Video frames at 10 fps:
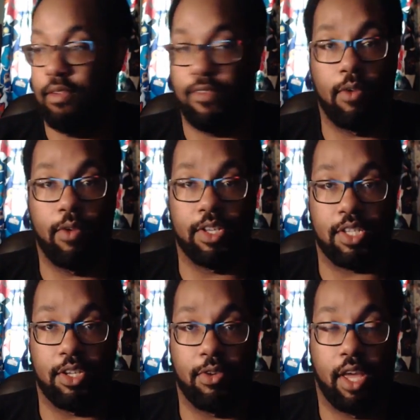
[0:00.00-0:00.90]
Even if he
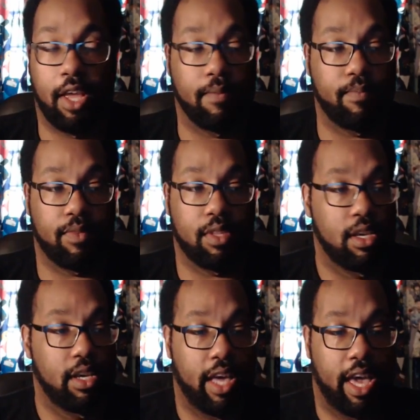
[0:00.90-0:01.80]
was to do that.
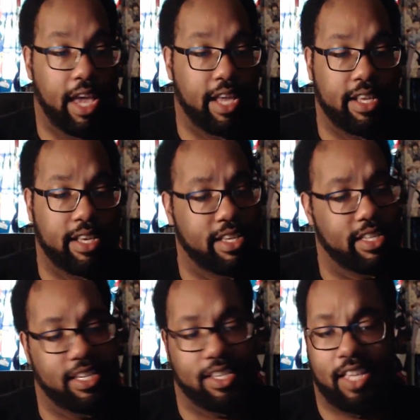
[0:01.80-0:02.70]
And
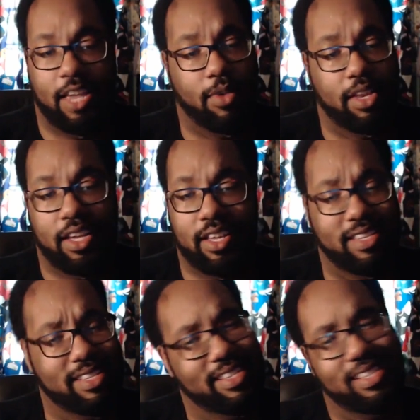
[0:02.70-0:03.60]
just, he really,
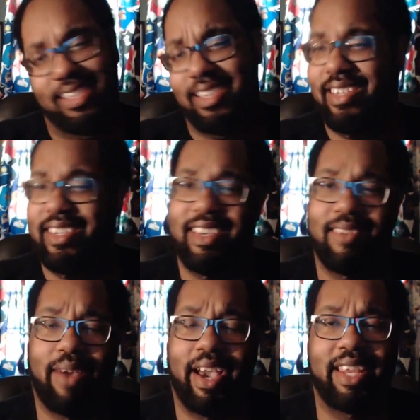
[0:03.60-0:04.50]

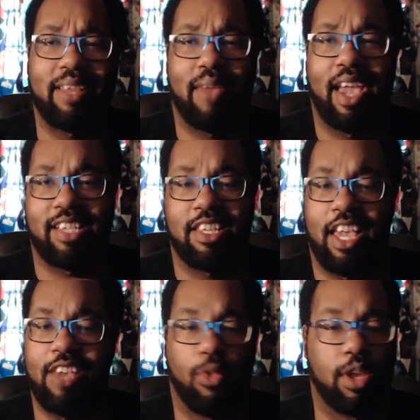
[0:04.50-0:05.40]
by any
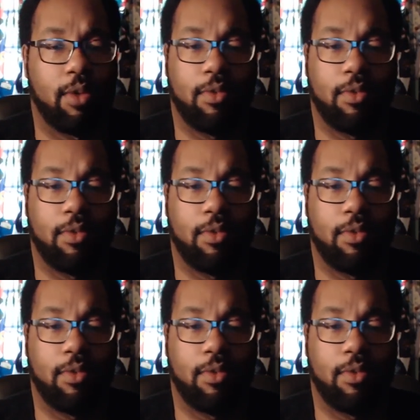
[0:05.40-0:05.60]
means, he